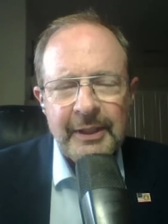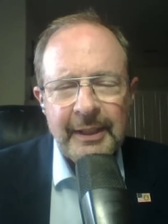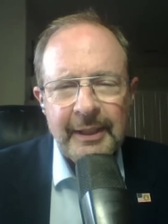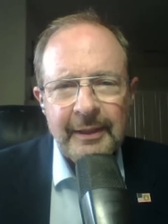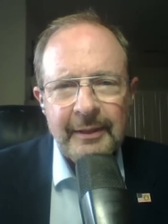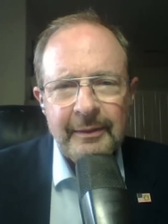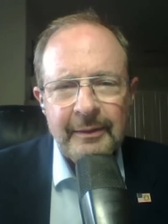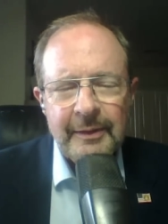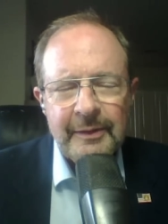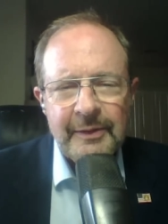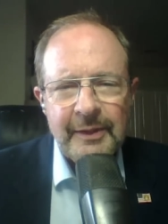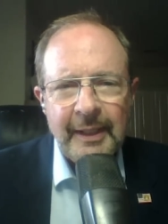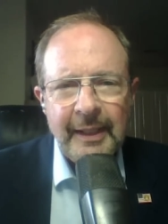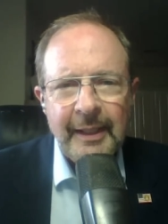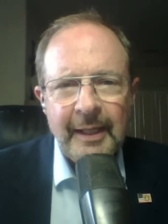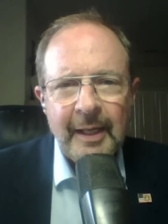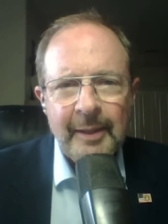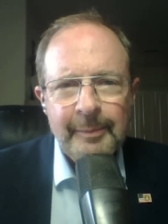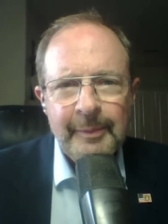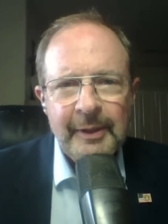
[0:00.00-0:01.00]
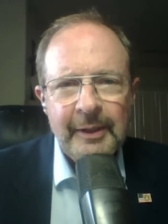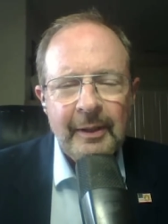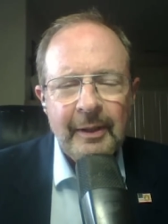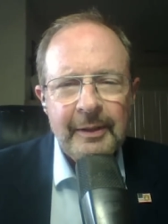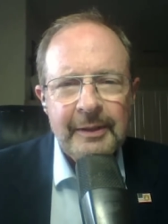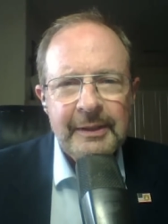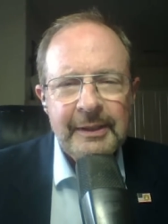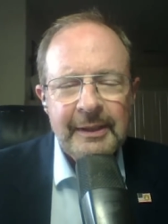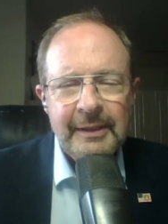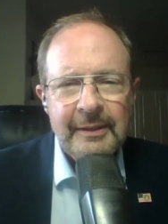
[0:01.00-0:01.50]
That's
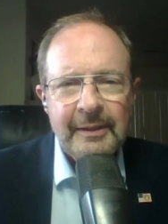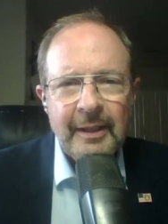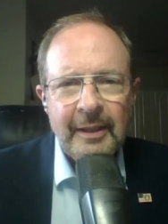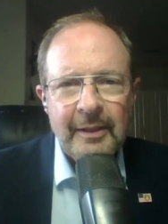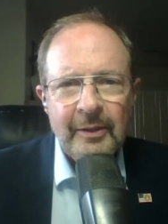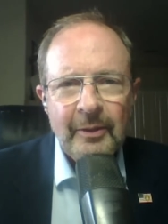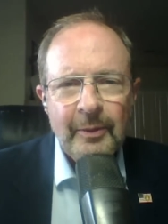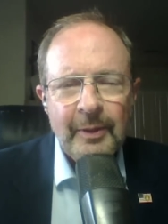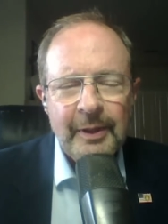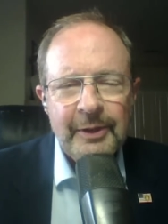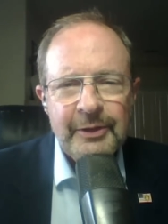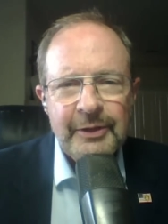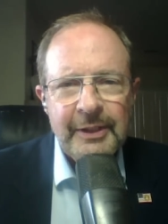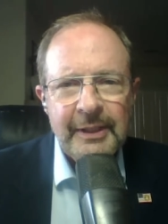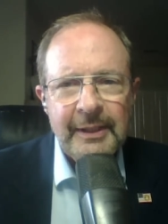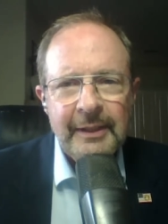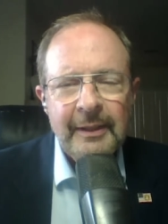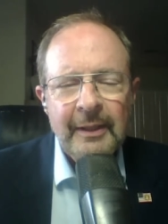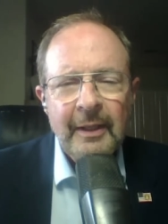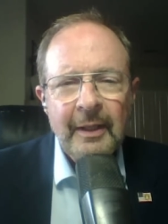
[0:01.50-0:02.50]
aibrt.org.